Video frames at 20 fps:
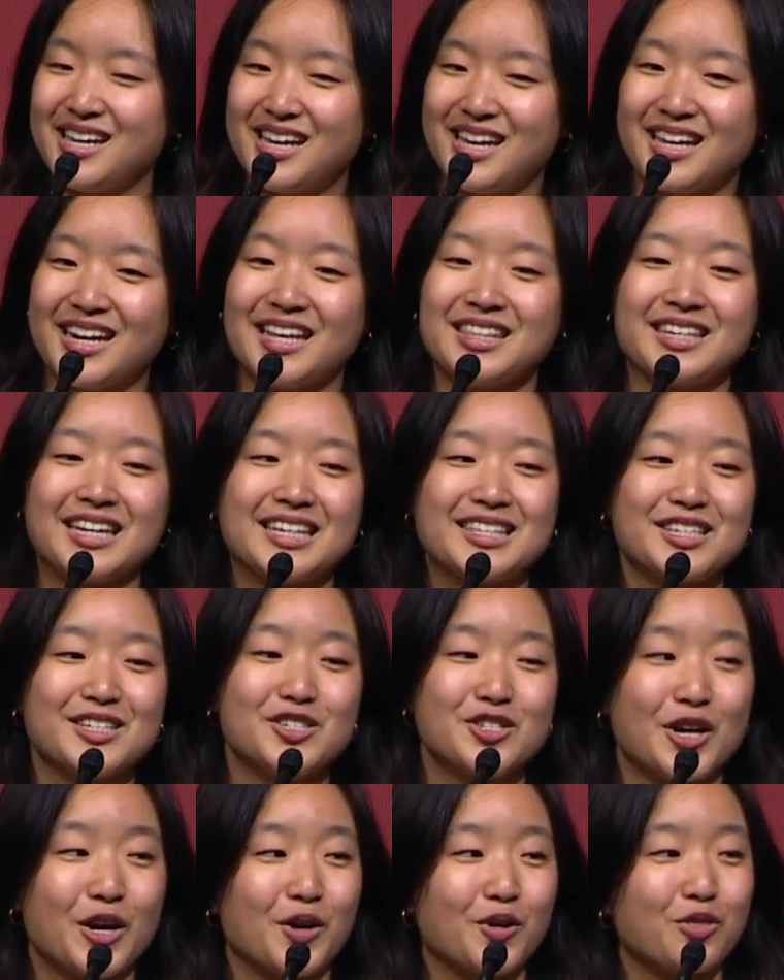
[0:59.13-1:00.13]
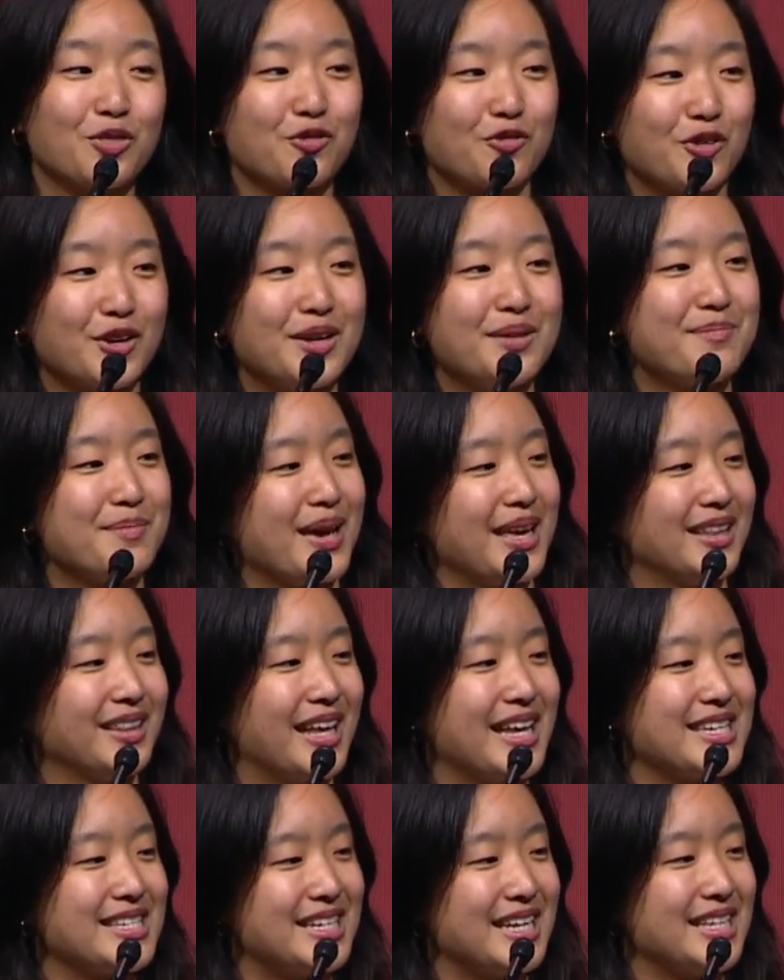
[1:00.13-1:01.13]
And I'd like to share three main
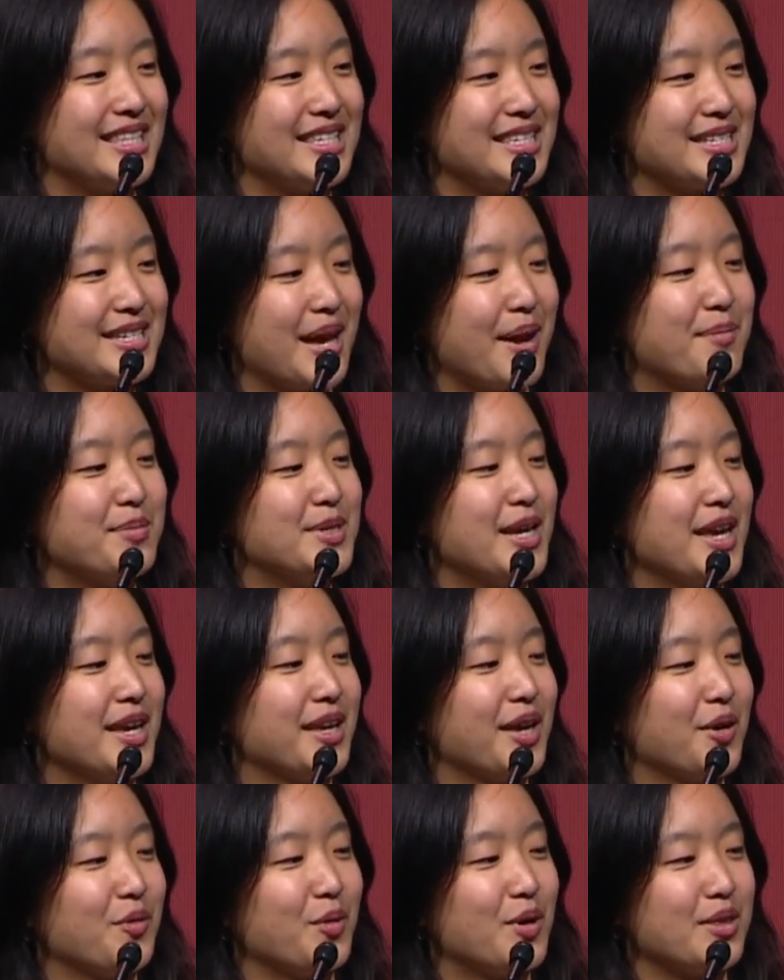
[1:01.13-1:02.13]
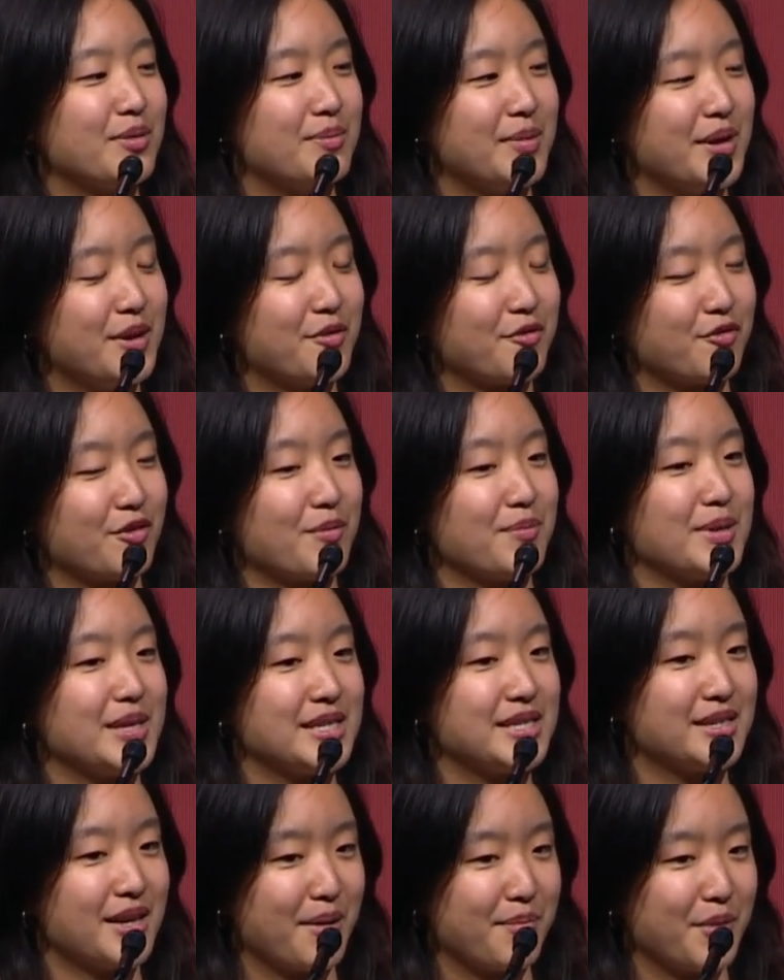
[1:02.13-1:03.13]
lessons I'm taking with me from
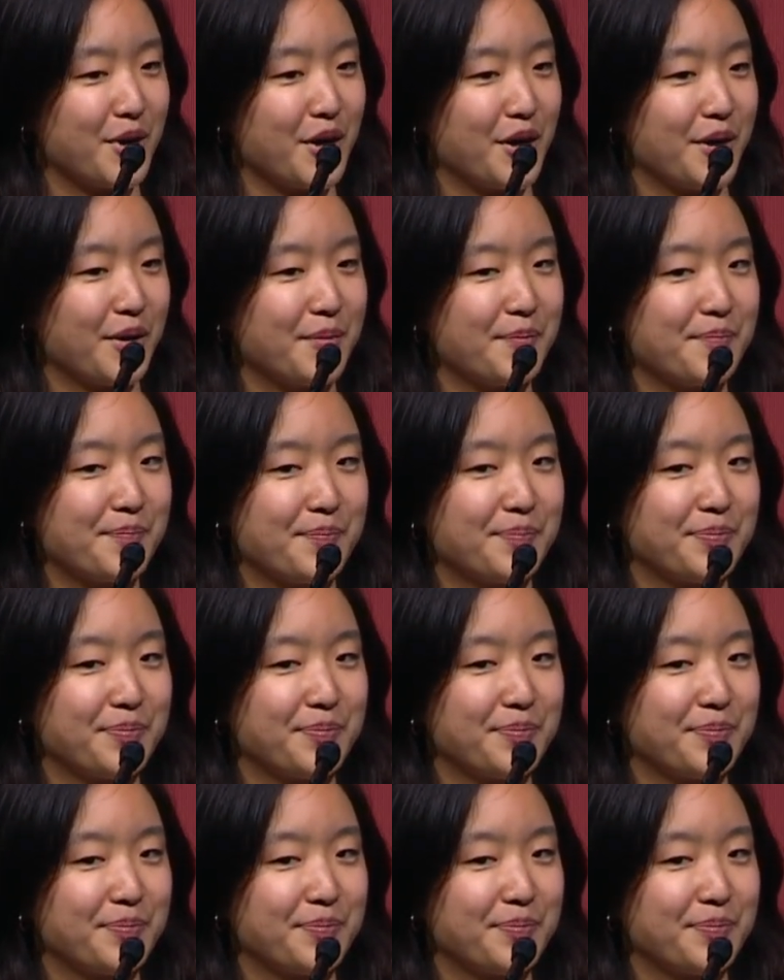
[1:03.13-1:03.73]
this summer.